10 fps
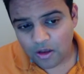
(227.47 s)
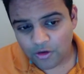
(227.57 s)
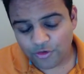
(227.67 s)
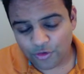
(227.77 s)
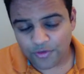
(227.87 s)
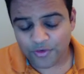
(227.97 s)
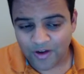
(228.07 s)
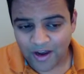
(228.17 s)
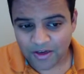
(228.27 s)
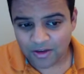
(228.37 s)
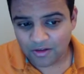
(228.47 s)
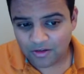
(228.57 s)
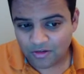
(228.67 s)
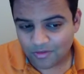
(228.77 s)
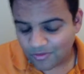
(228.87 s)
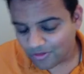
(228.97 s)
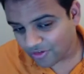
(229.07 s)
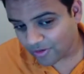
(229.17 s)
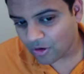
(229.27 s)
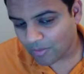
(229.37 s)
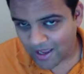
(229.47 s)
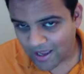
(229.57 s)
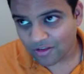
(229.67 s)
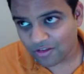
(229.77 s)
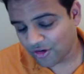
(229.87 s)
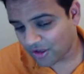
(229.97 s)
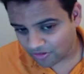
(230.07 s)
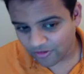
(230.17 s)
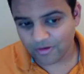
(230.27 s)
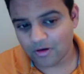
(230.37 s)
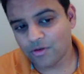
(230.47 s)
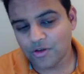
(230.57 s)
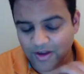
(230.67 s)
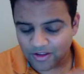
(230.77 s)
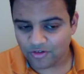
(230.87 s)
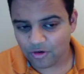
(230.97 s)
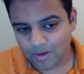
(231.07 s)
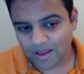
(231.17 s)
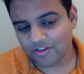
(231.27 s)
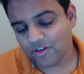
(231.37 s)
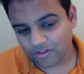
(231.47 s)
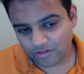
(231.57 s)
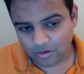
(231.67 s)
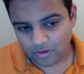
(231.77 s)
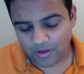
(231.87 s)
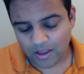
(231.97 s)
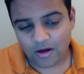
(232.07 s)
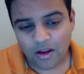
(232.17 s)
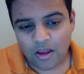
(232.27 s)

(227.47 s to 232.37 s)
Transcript: you're sort of dividing 0 by x and you get 0. Divide 0 by x, you get 0 again.